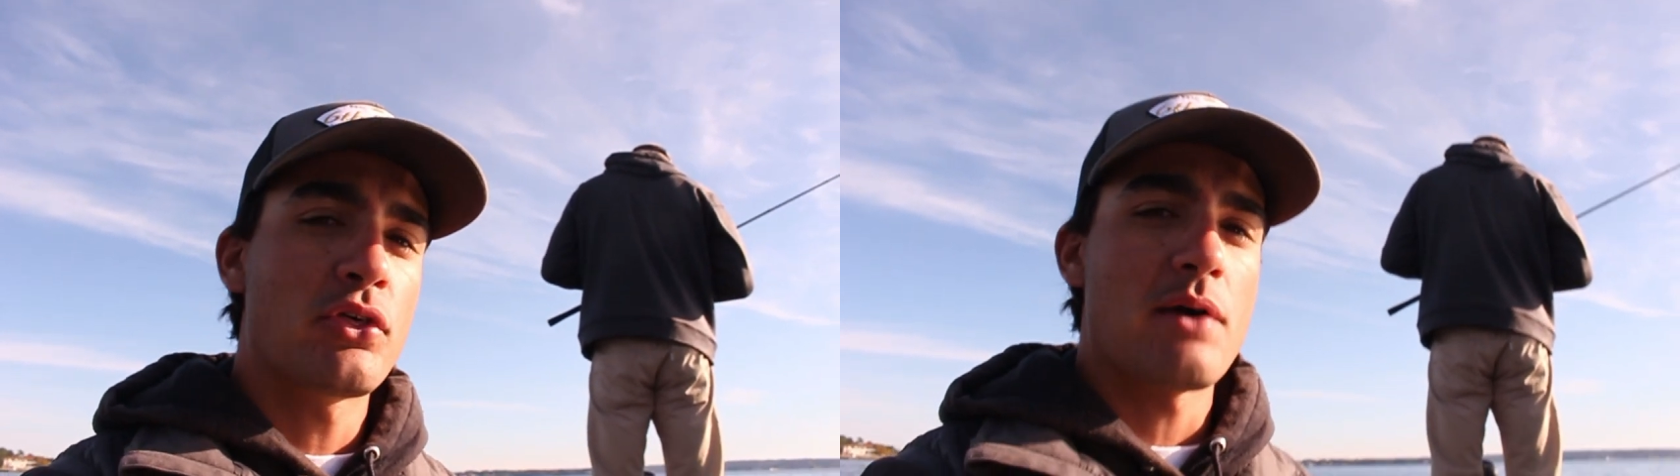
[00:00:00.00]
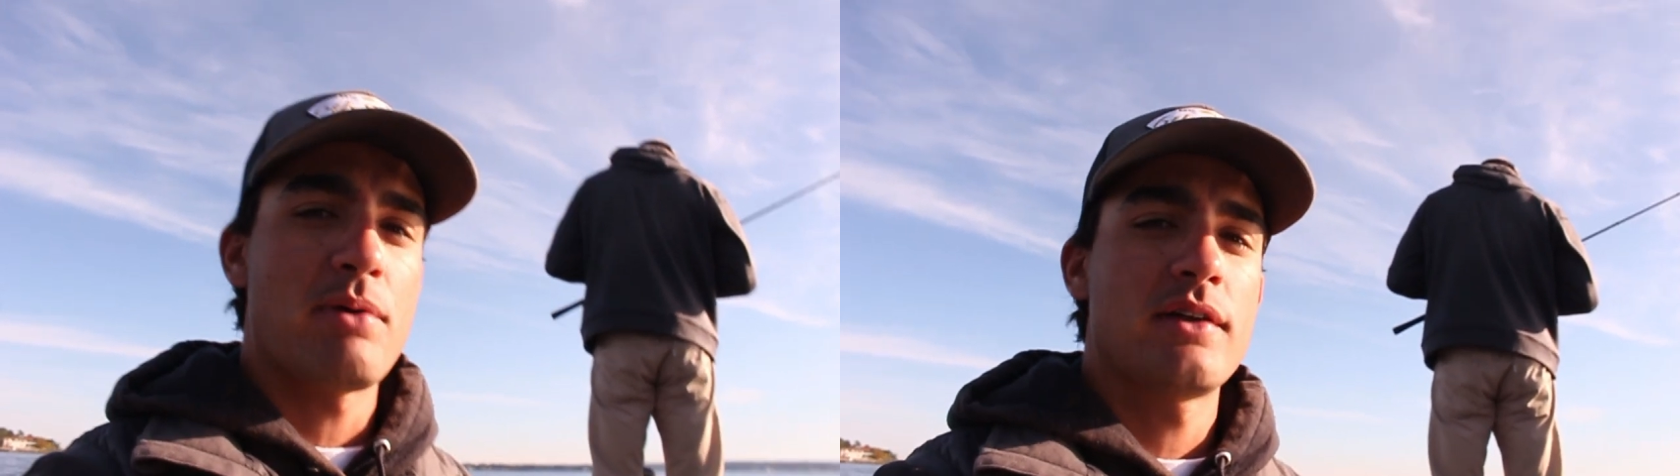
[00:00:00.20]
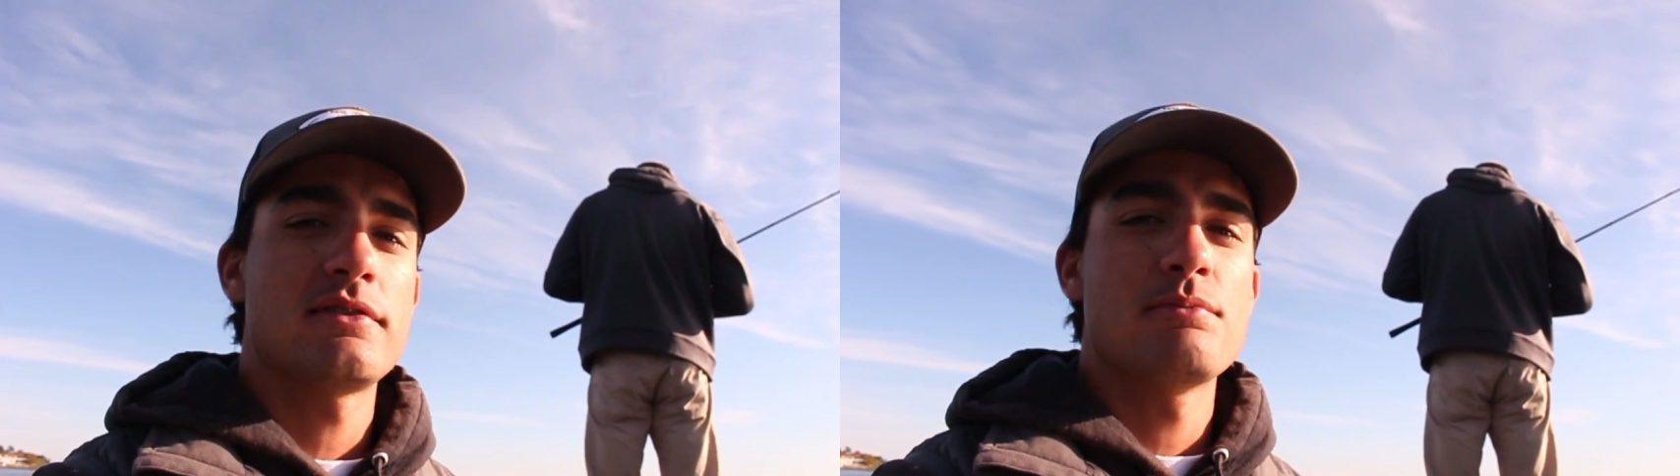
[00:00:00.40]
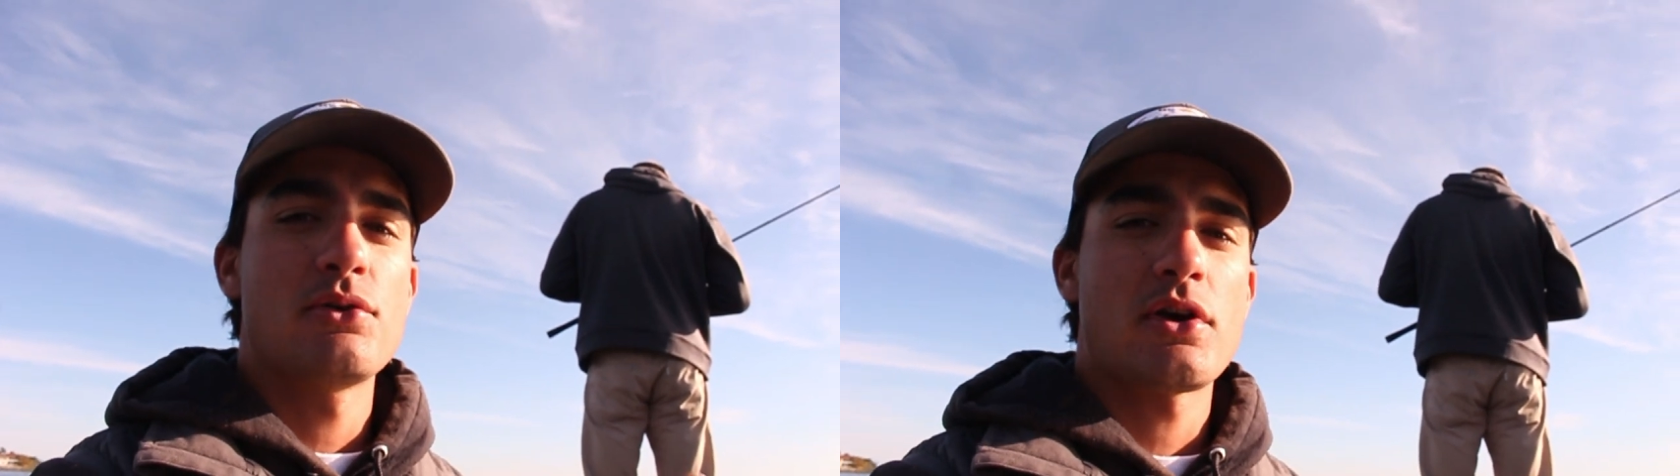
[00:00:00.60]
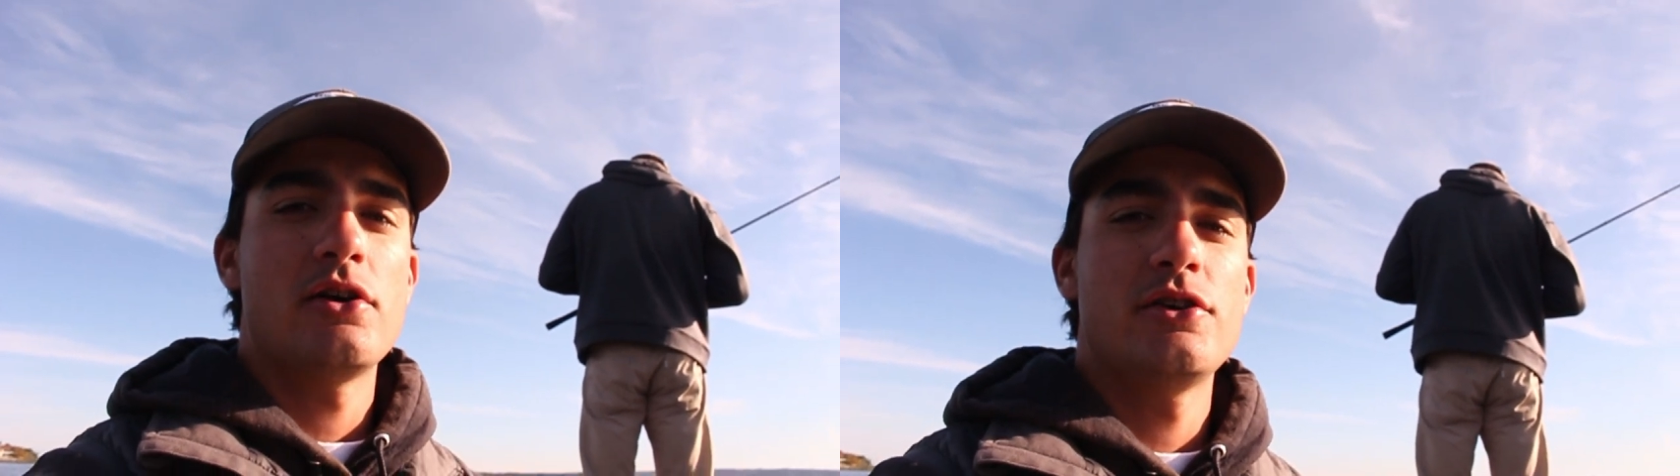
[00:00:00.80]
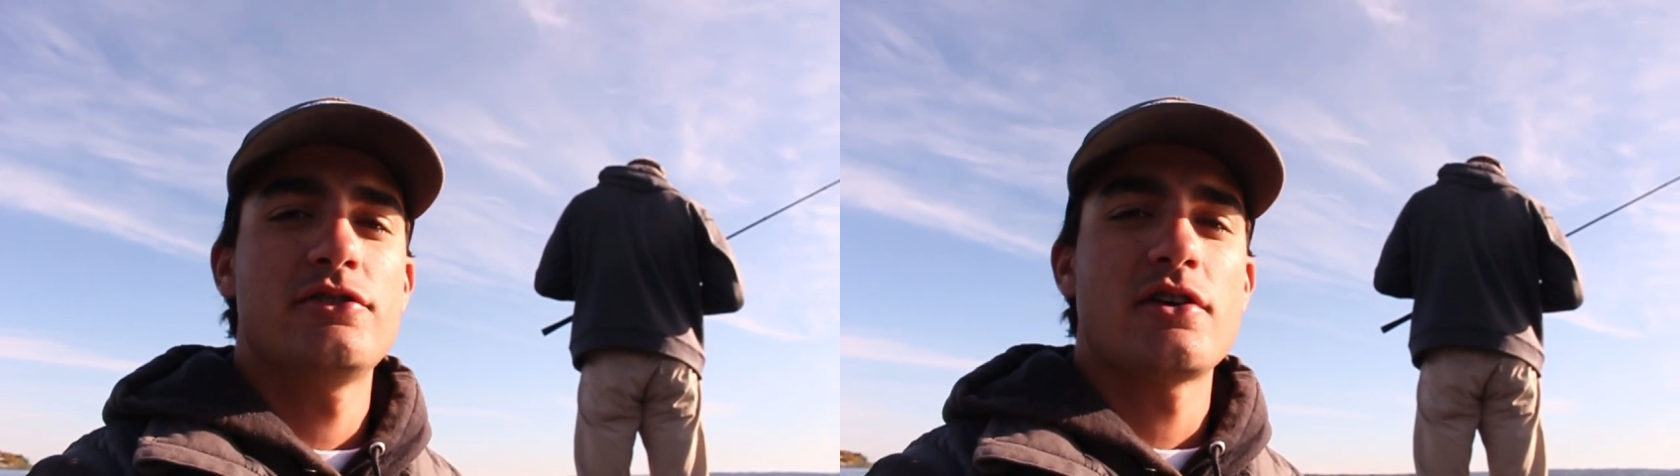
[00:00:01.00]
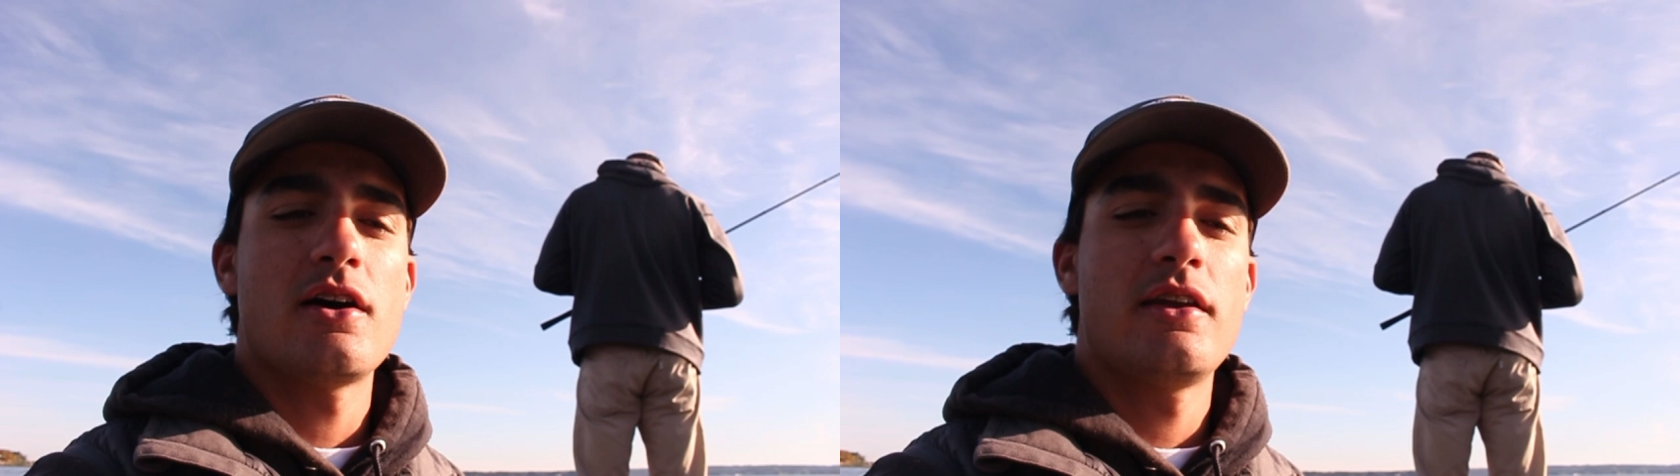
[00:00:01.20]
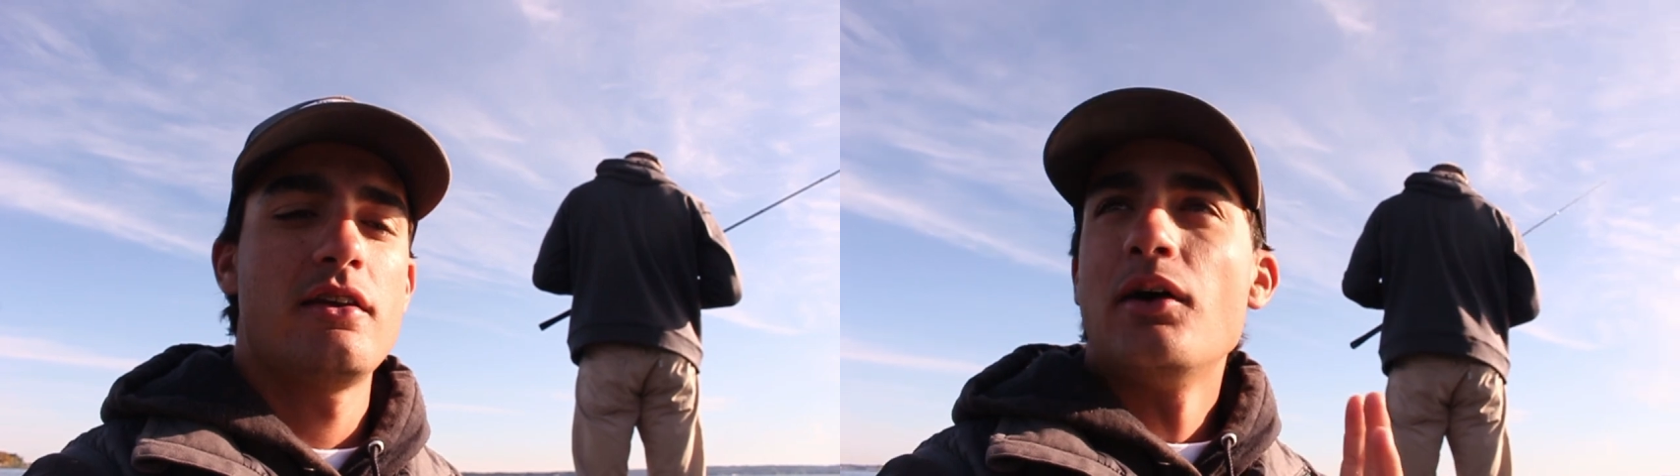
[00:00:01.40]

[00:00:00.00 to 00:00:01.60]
got pants on, both got hoodies on.